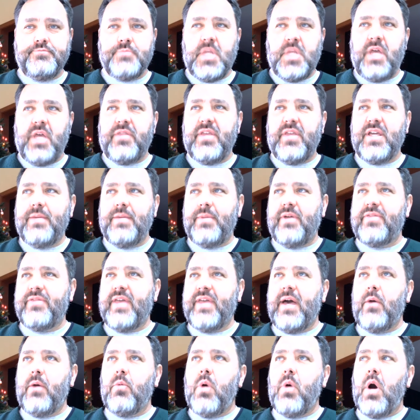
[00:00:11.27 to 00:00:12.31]
Think about
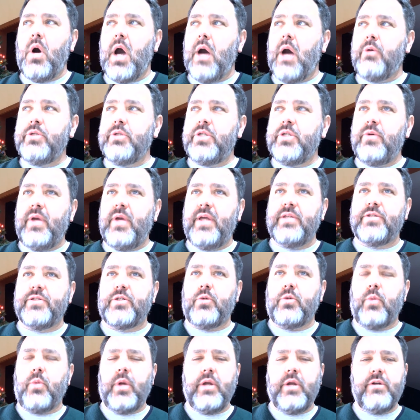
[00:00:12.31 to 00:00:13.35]
that. Well, how would you answer?
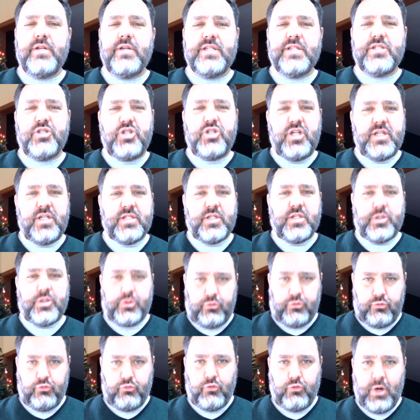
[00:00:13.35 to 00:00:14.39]
Where is Jesus
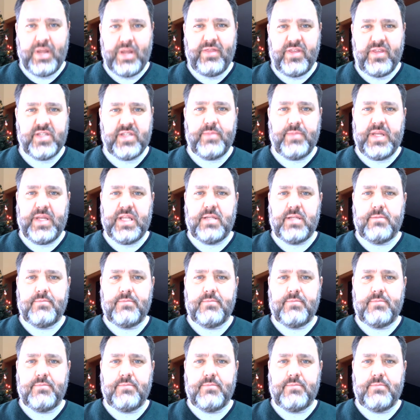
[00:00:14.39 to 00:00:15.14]
right this minute?